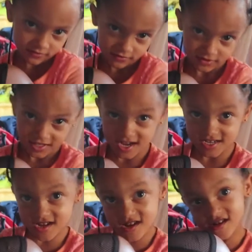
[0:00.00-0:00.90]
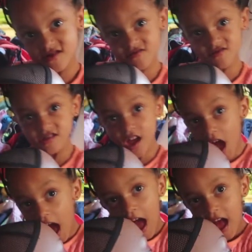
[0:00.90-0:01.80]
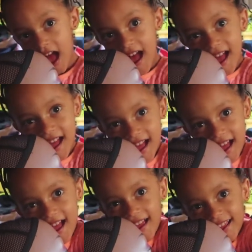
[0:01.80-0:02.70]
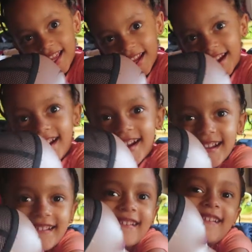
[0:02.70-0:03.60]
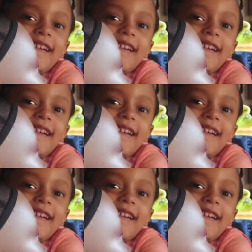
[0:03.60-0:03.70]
she's saying it's her cute sister really mm.